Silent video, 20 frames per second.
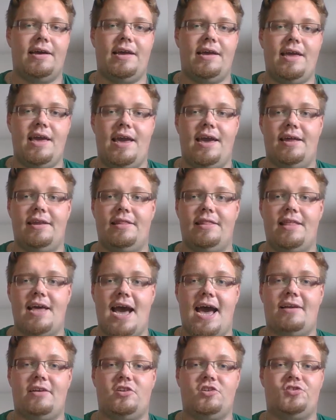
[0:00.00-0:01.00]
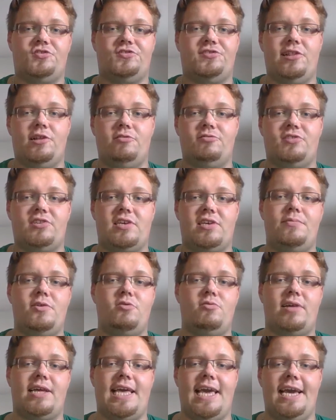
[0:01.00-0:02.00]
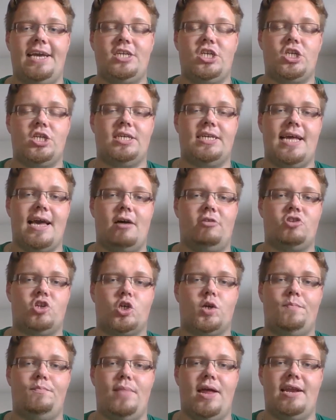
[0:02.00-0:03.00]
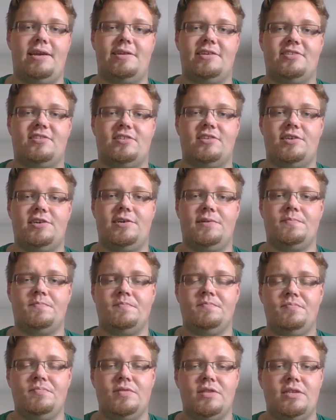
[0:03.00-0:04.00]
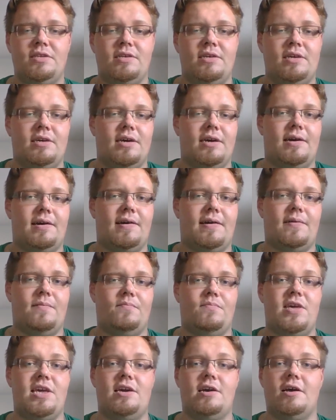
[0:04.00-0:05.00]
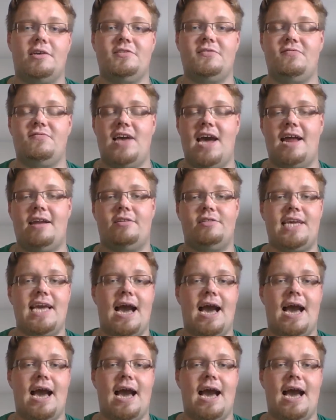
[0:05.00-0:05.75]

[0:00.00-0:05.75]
and that slows communication down tremendously. Because of that, on the